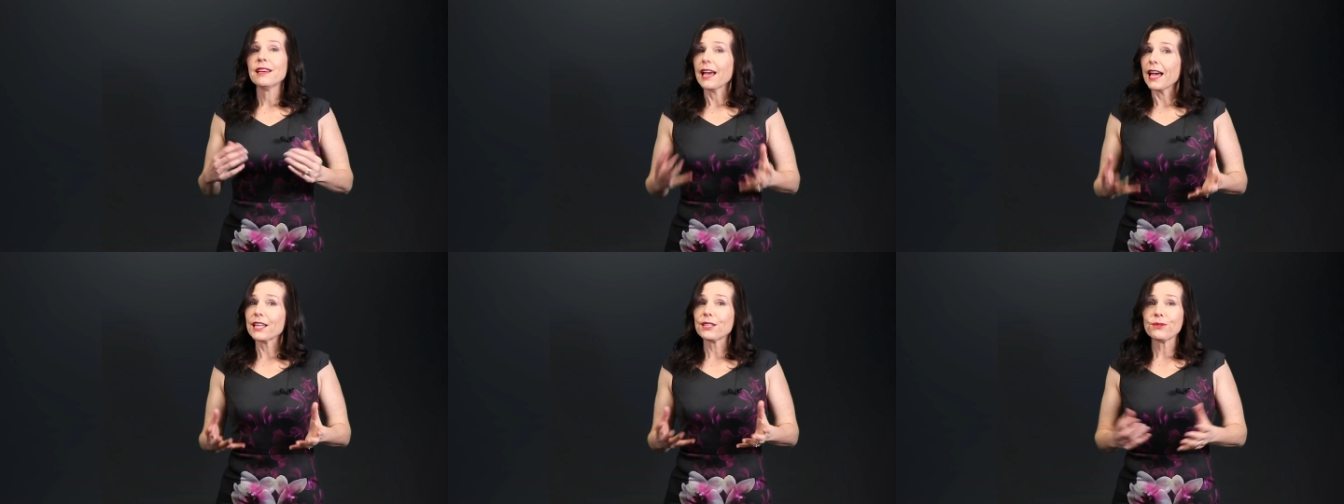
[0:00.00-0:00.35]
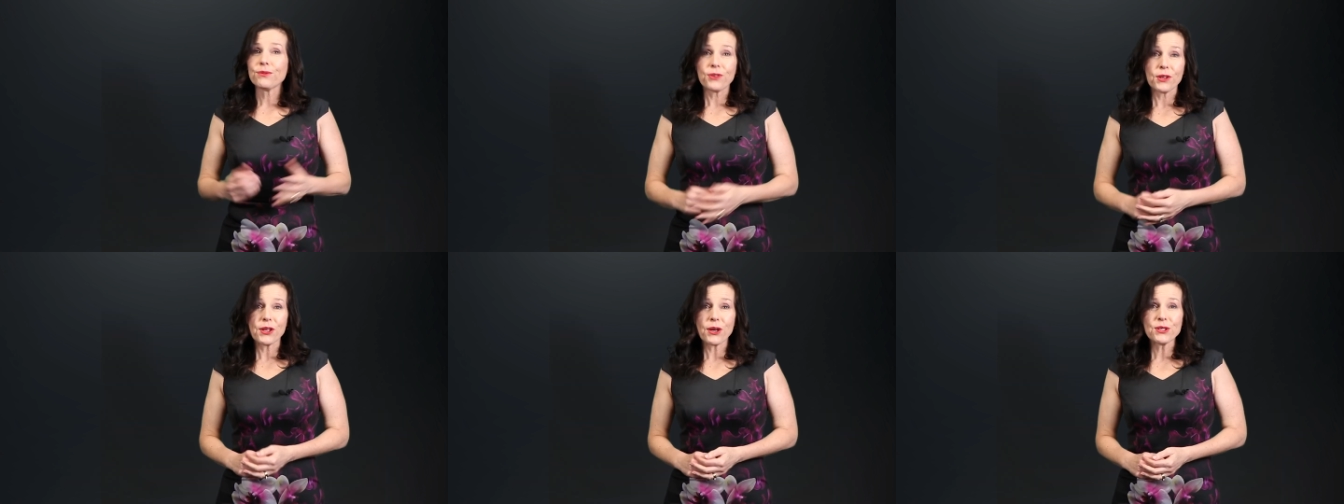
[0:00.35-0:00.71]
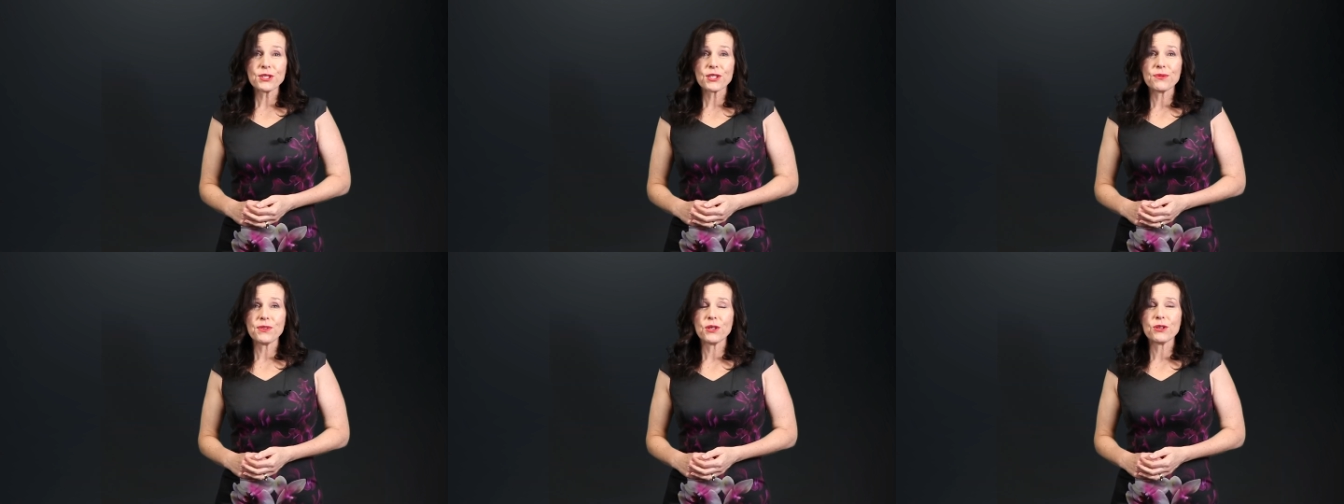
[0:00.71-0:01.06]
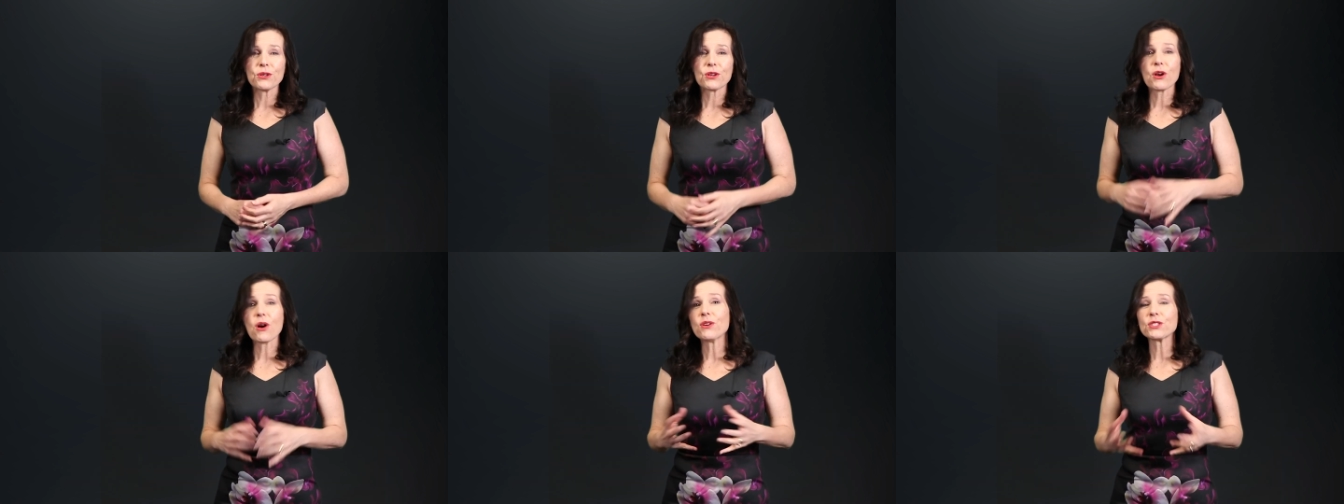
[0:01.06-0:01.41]
And for those of you
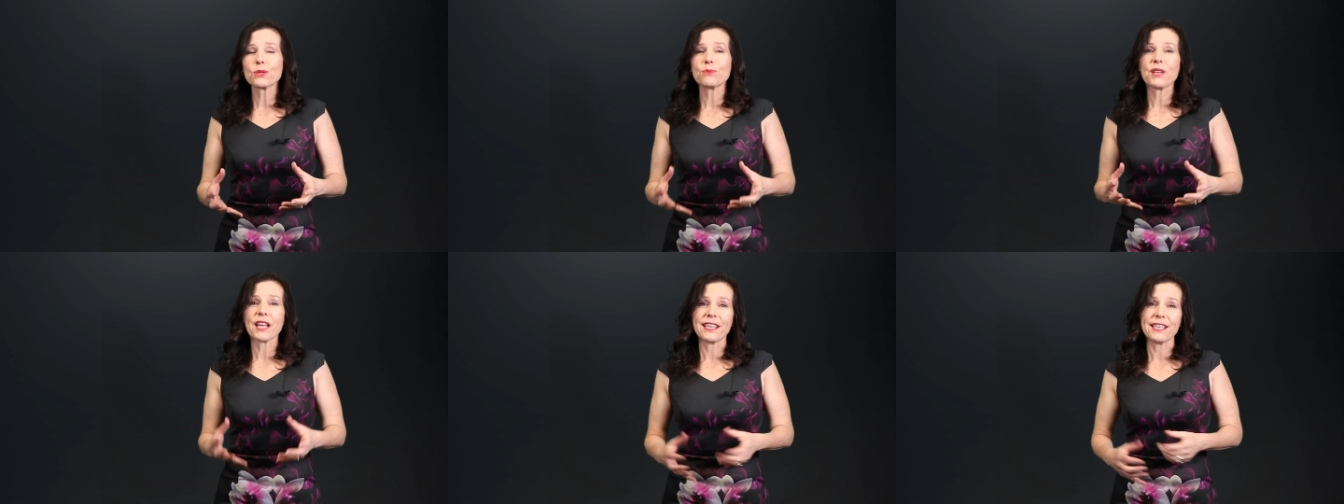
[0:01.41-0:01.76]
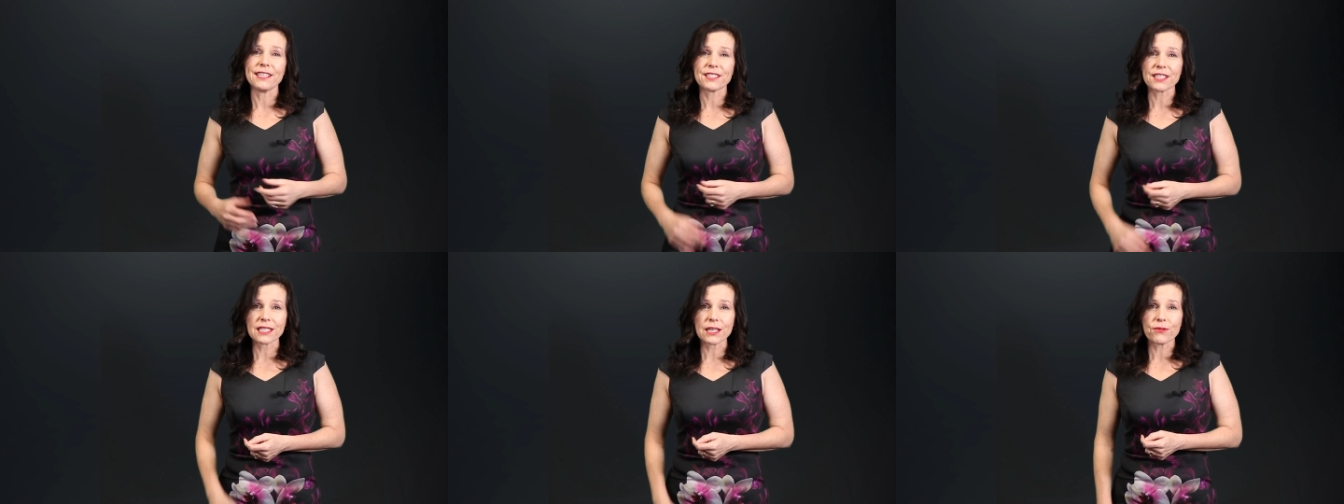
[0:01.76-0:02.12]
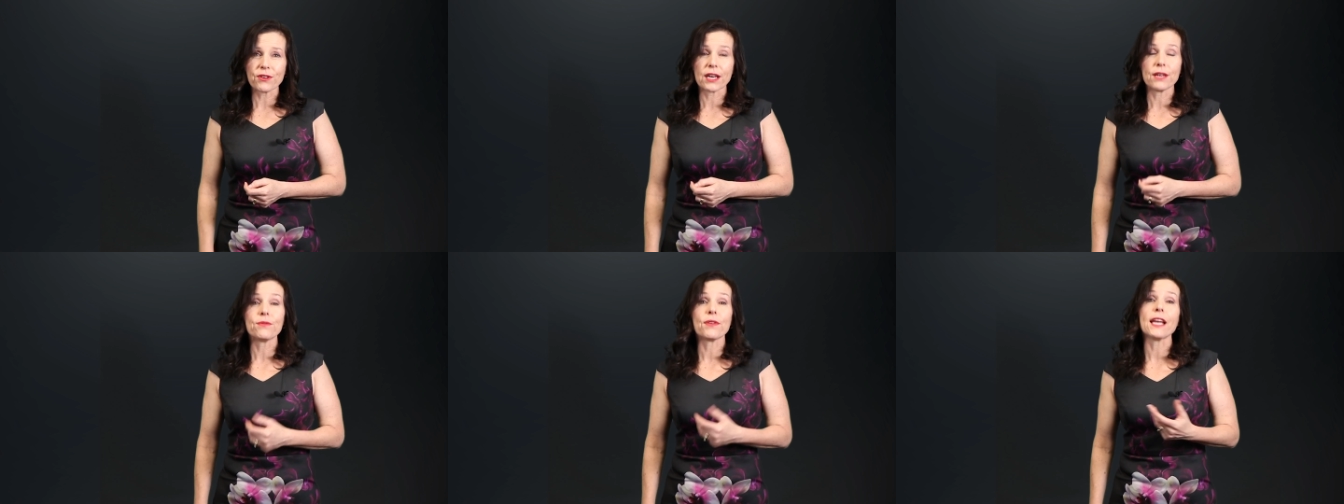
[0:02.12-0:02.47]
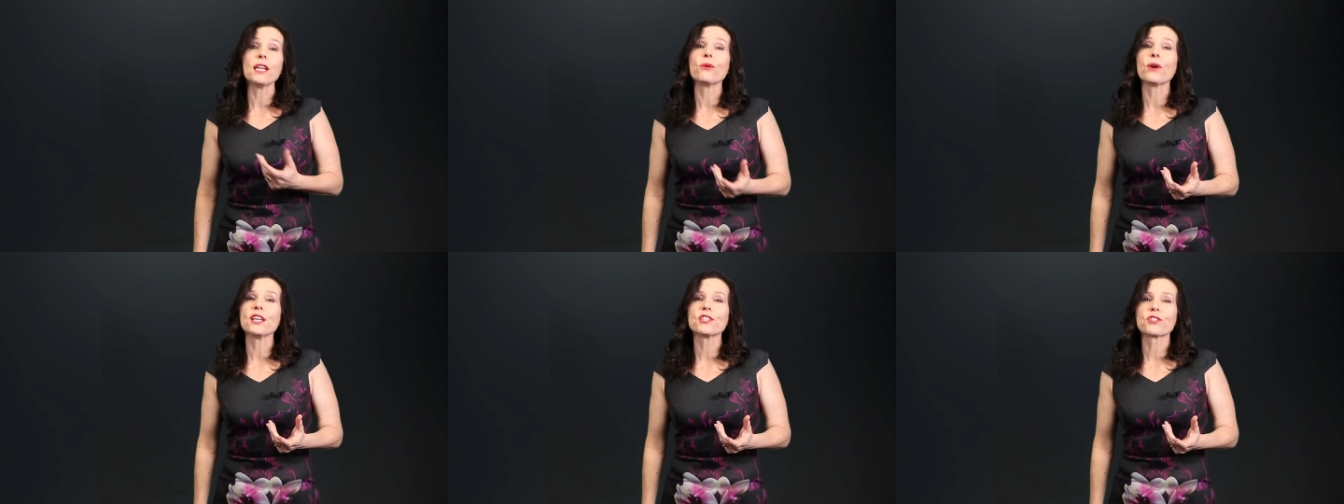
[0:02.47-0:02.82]
contemplating delivering
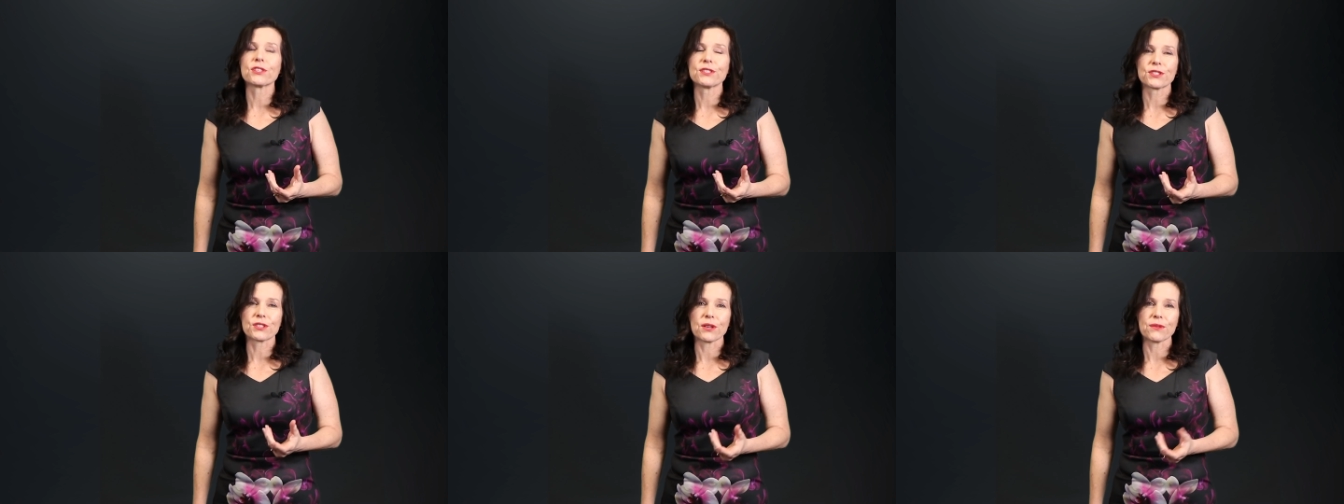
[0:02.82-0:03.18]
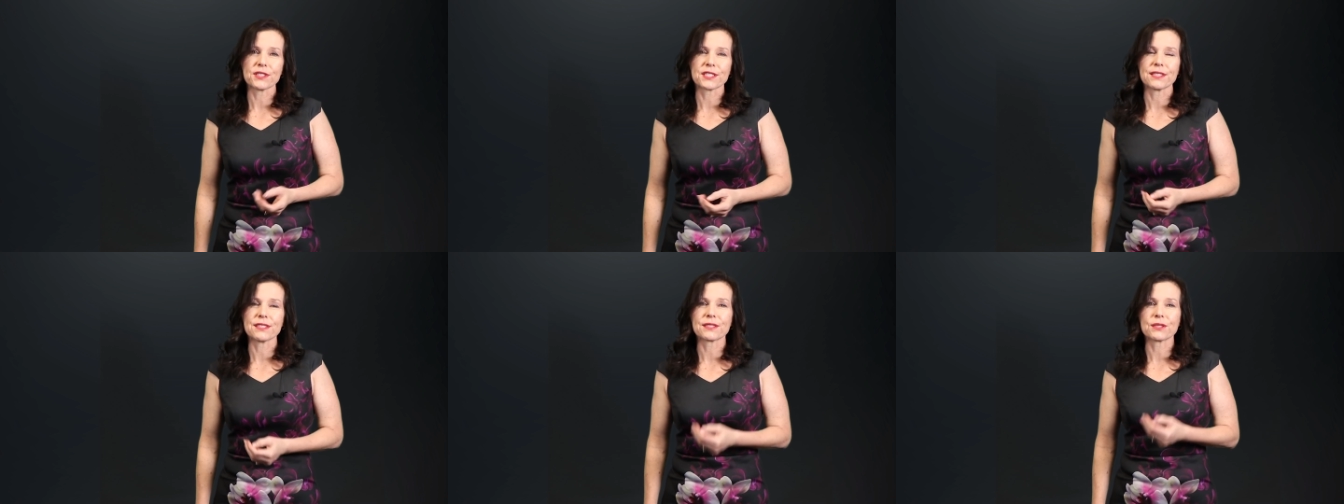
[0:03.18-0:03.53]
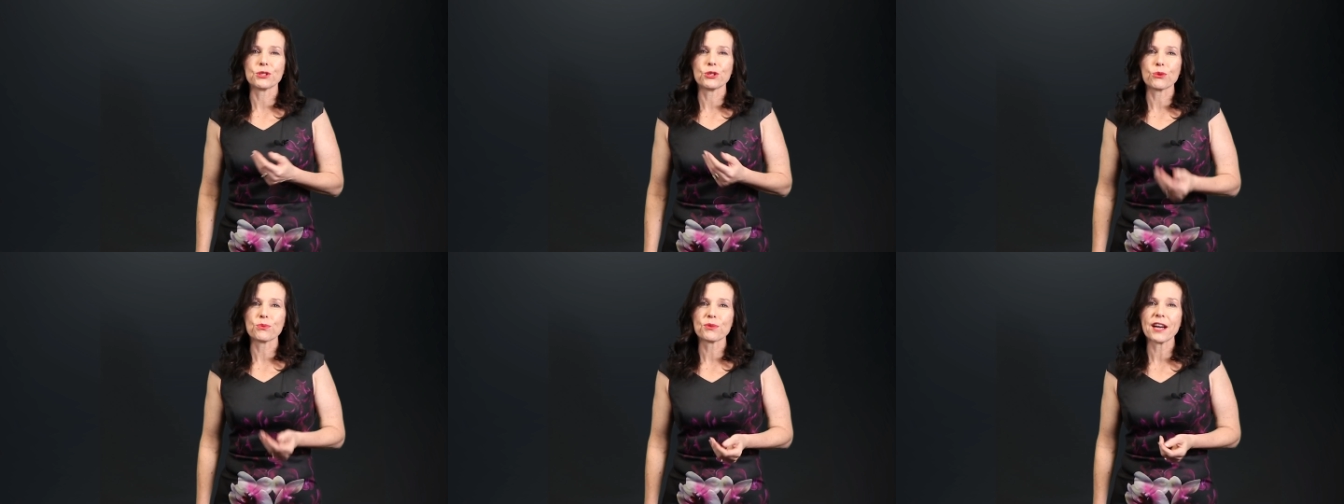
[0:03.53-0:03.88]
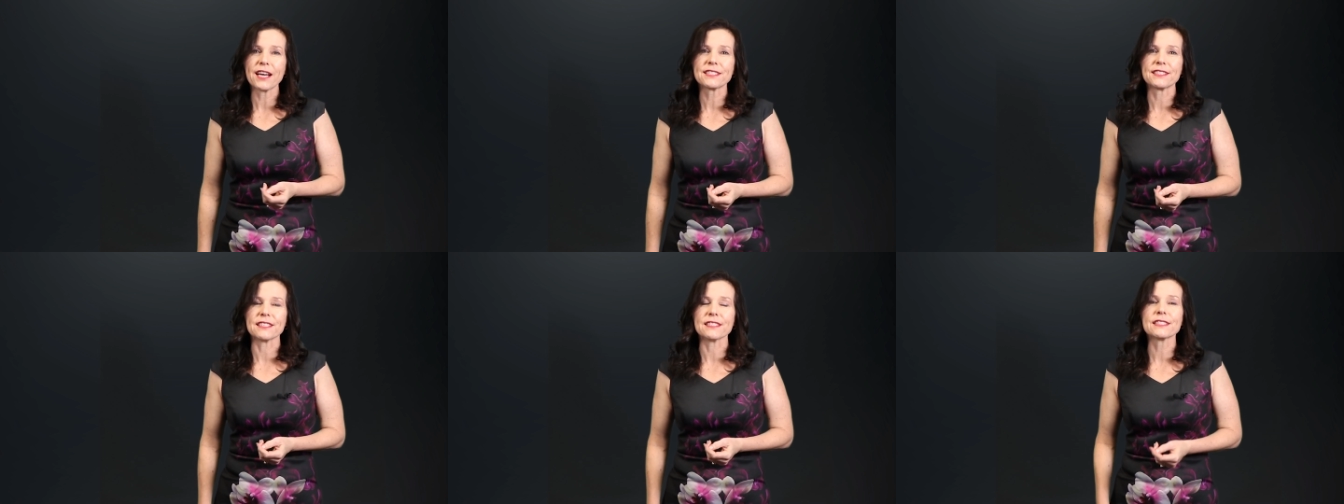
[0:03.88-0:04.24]
valuation services in your
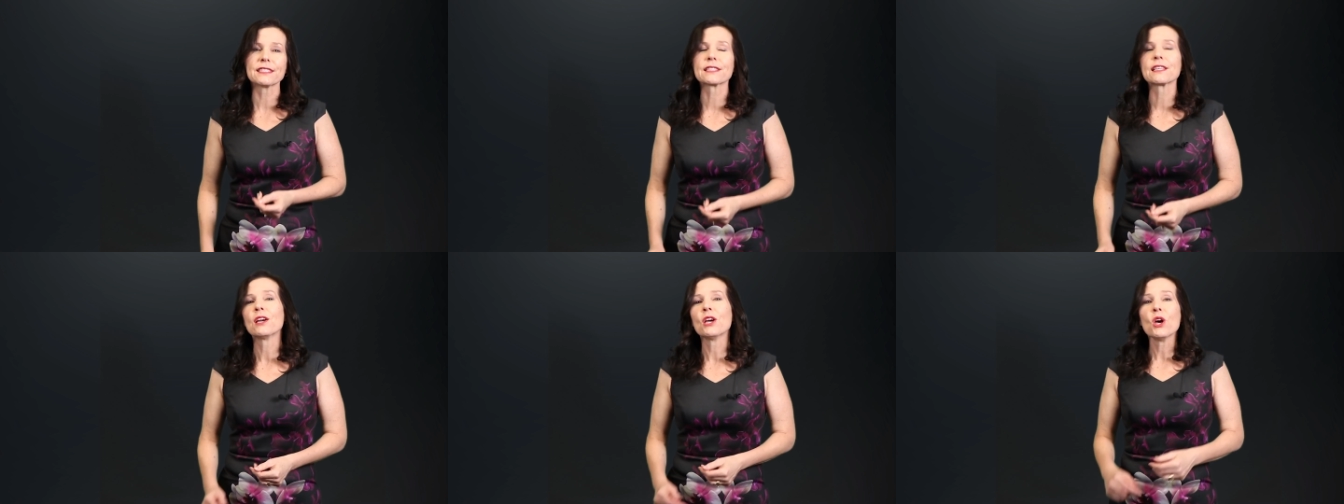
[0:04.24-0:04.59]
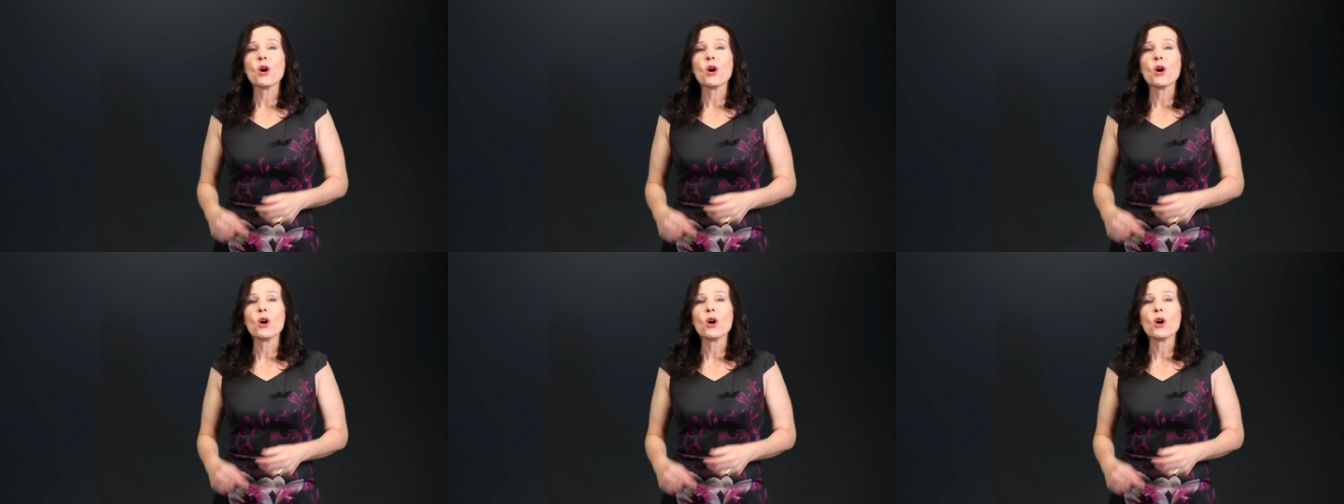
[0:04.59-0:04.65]
practice,